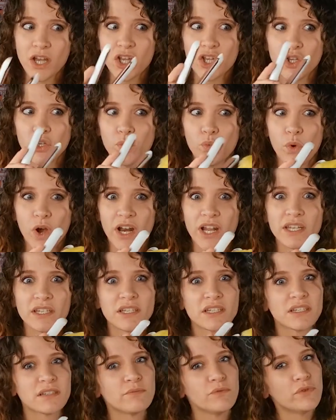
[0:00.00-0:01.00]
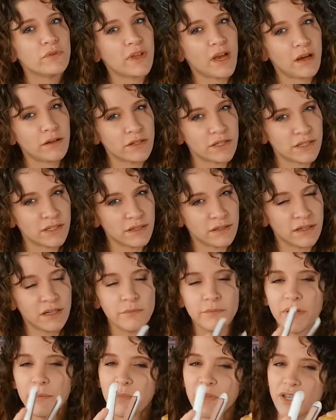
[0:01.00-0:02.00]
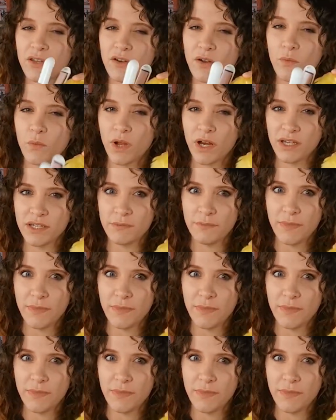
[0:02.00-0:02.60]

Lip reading: You want it to smooth out just a little bit, but you don't want it to